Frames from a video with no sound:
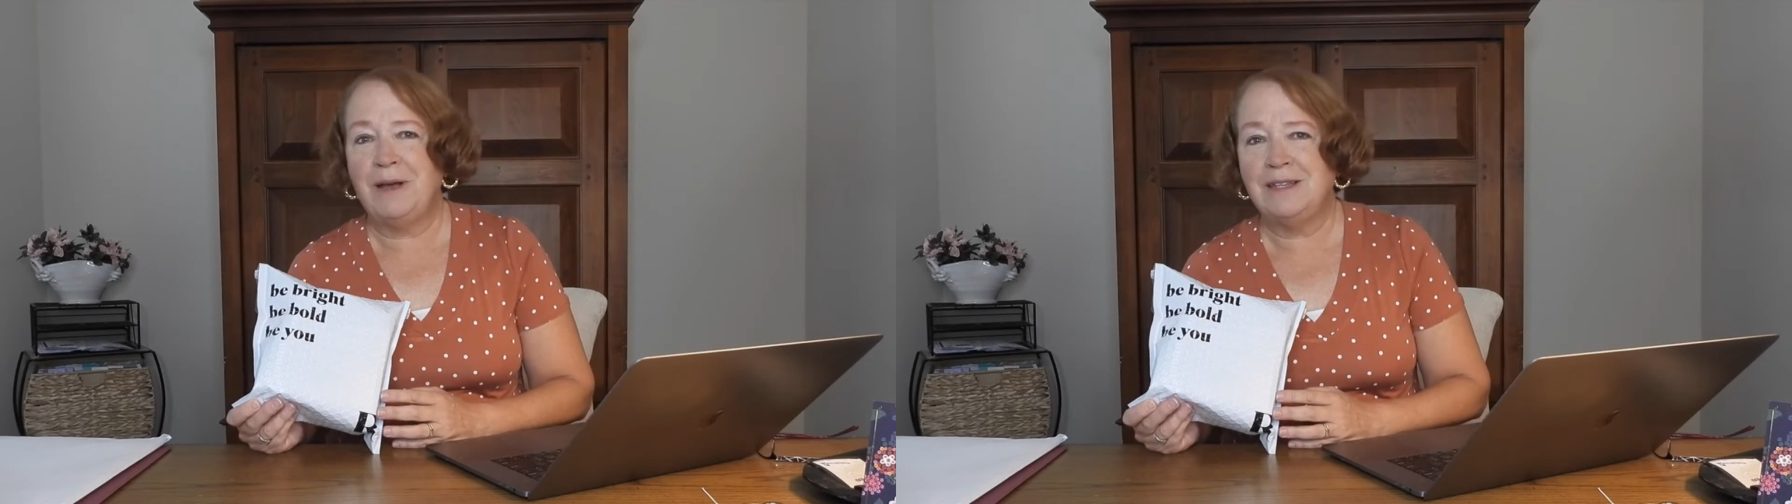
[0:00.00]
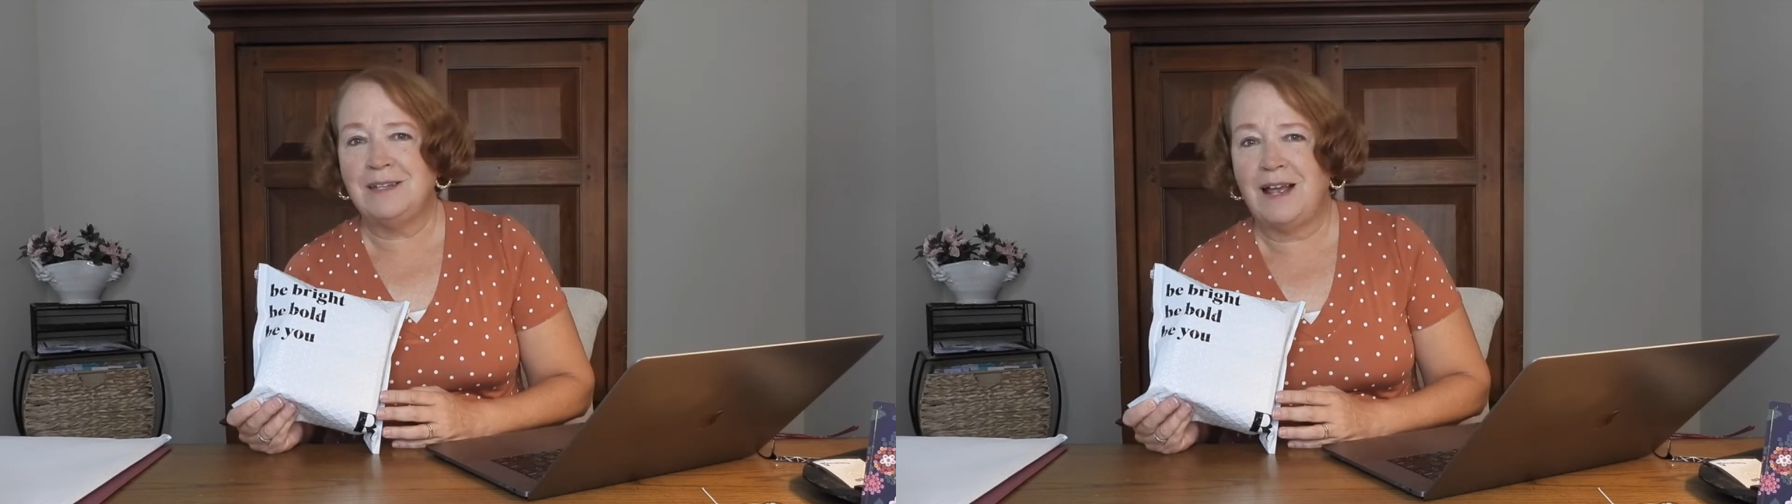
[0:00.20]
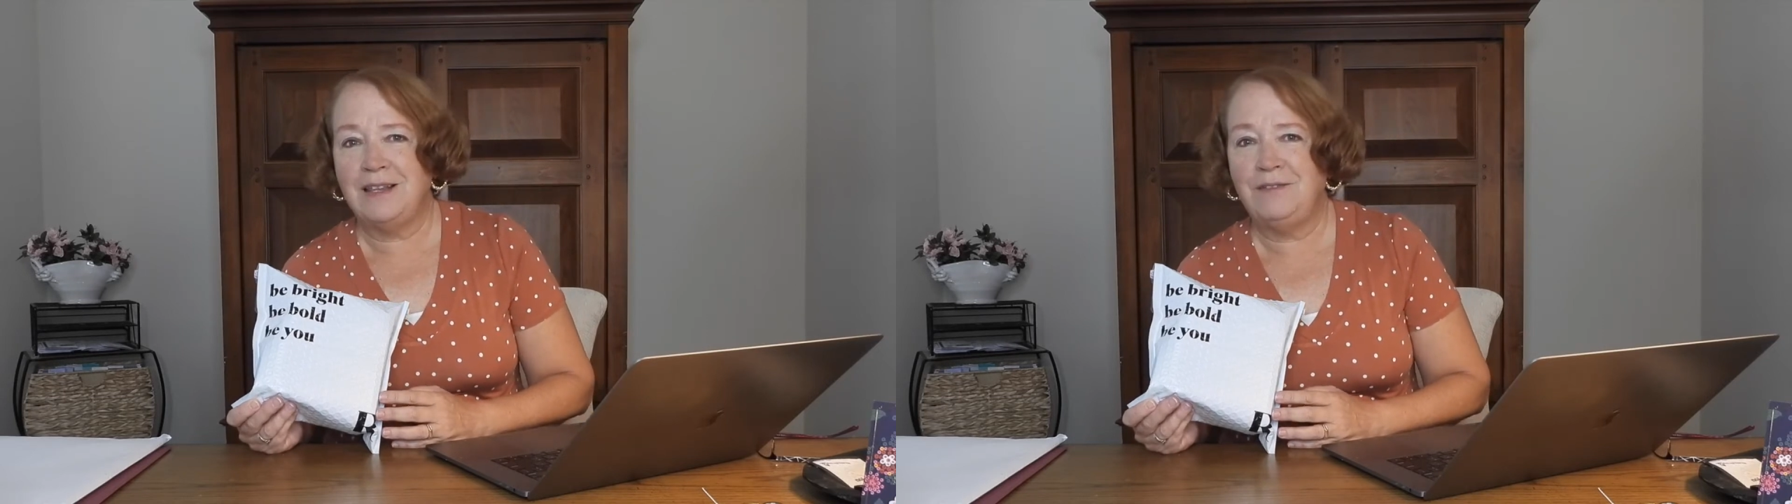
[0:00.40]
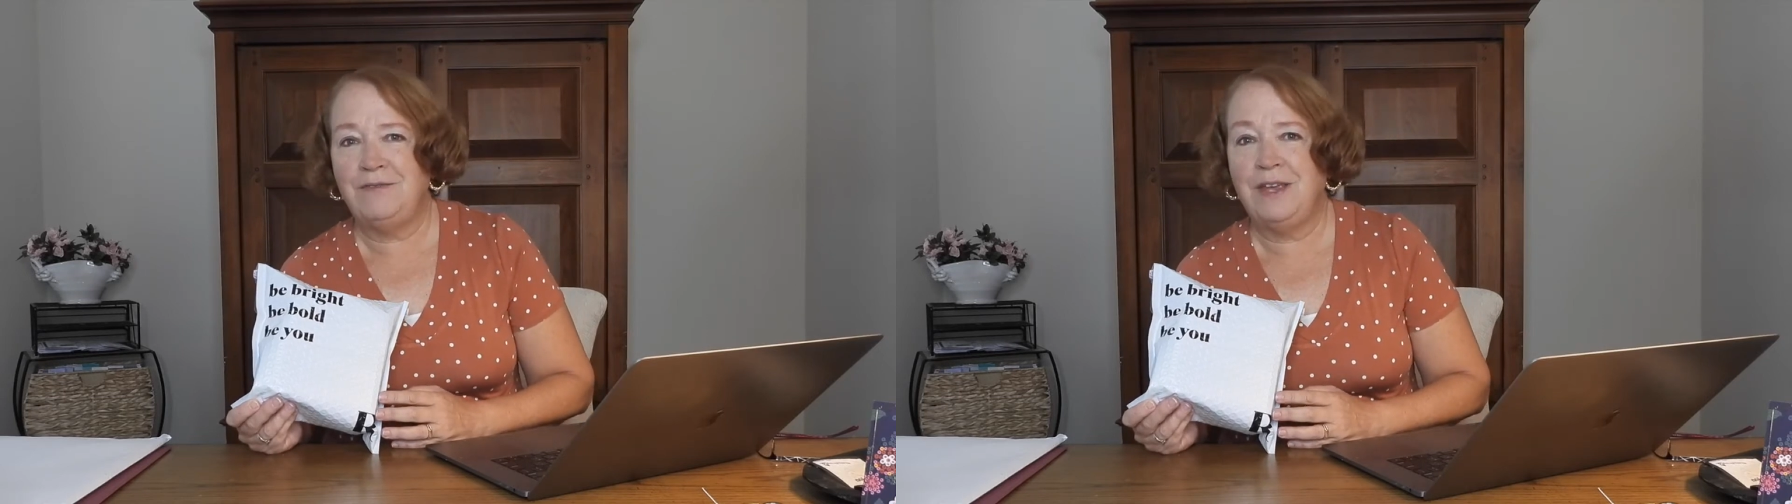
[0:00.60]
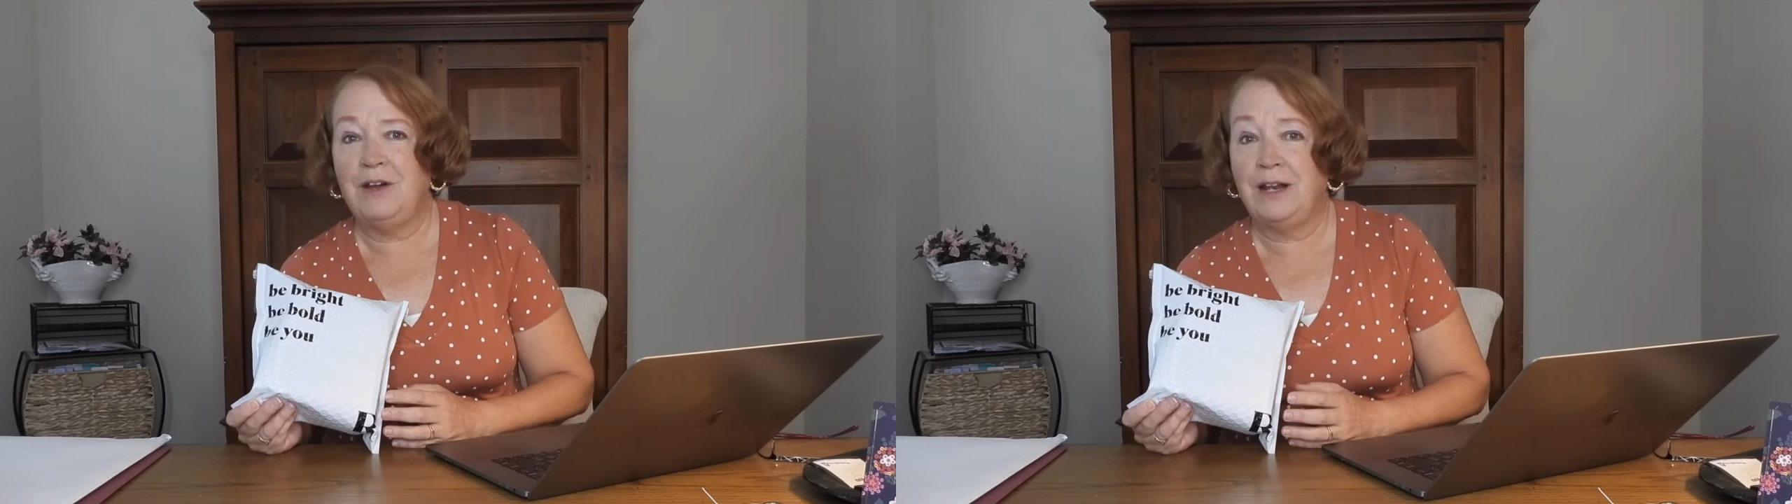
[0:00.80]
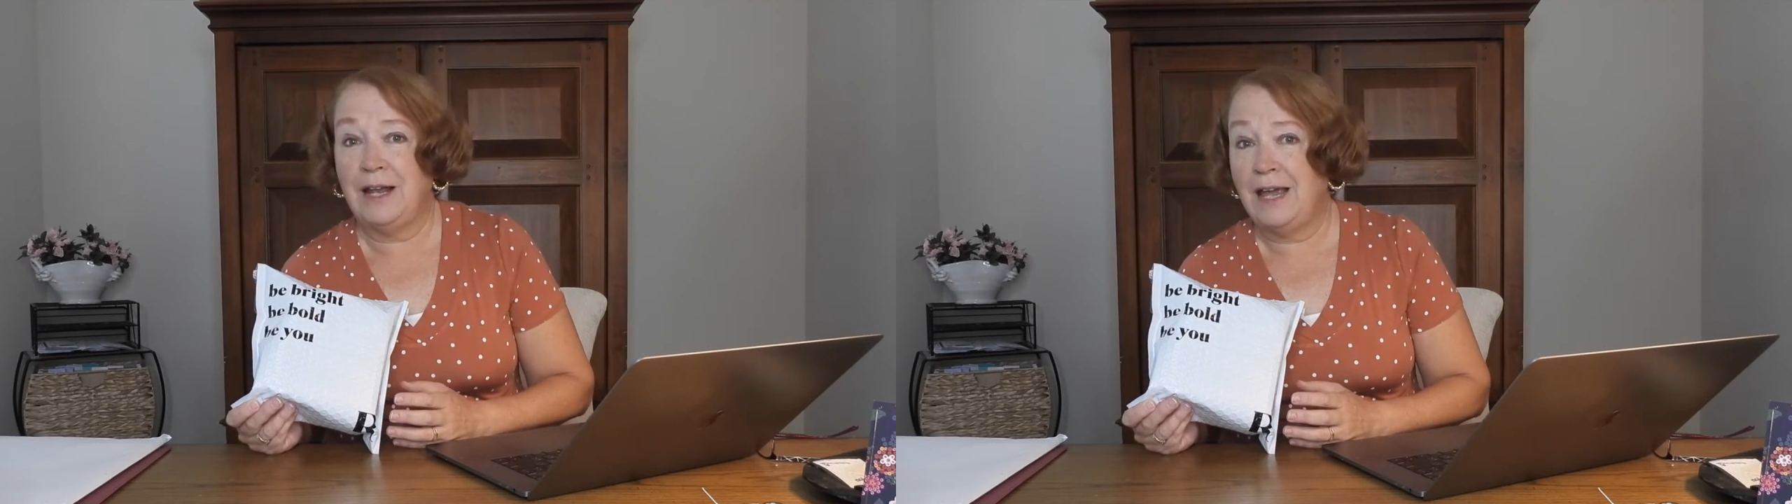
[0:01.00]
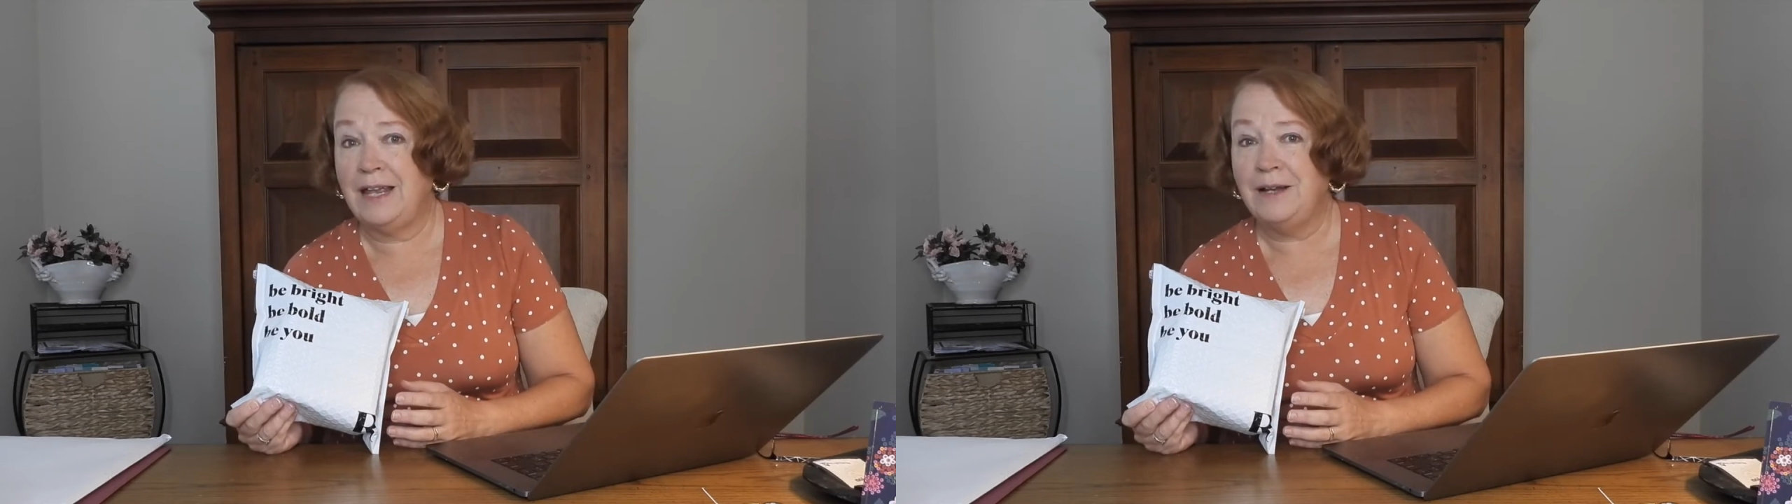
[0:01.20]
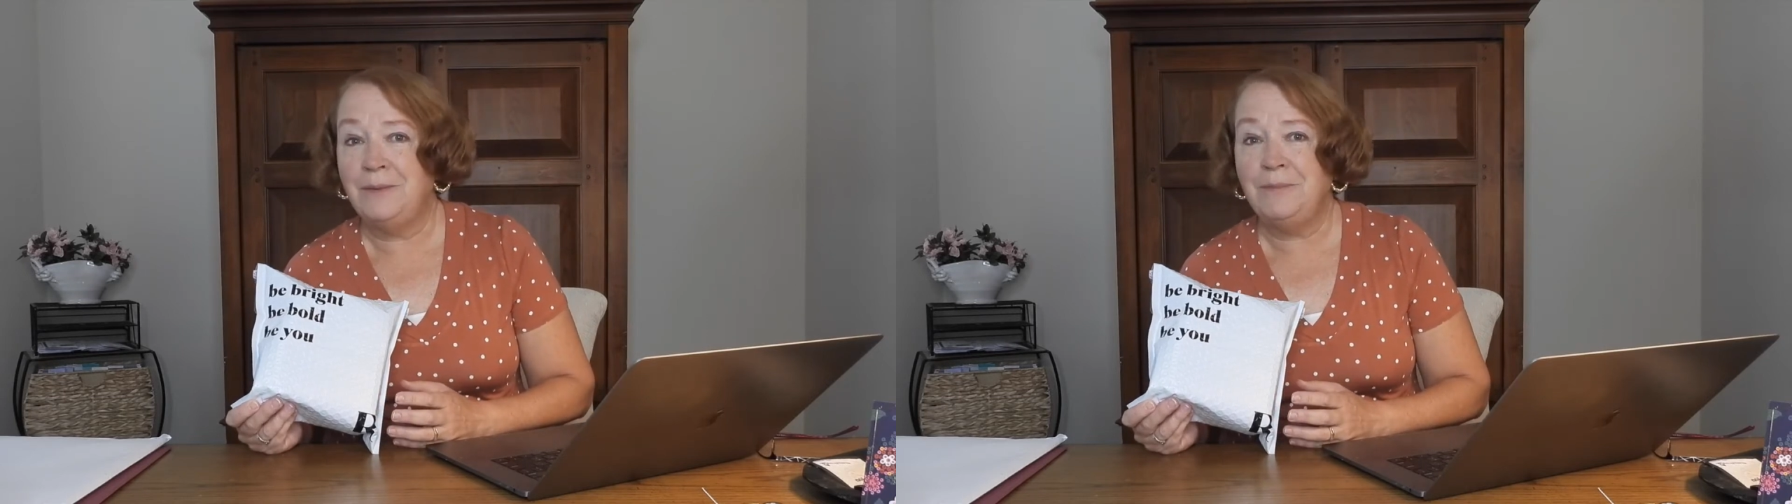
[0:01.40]
my styling fee on an
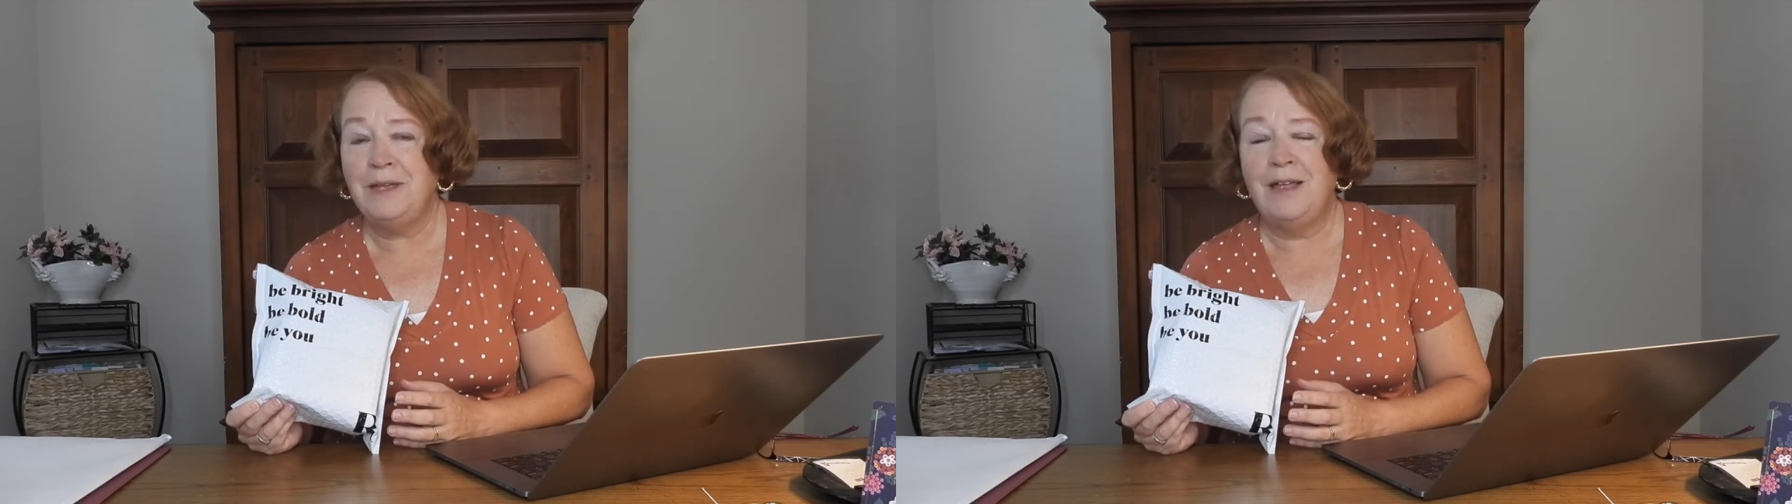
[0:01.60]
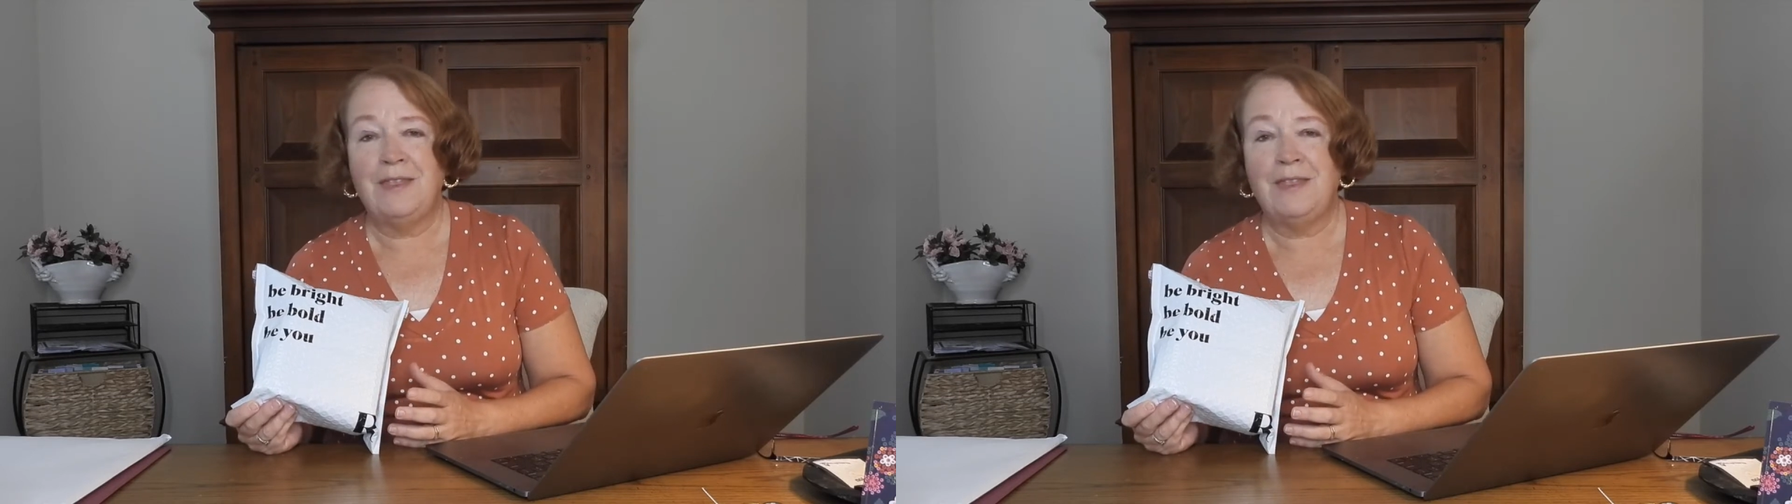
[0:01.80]
item,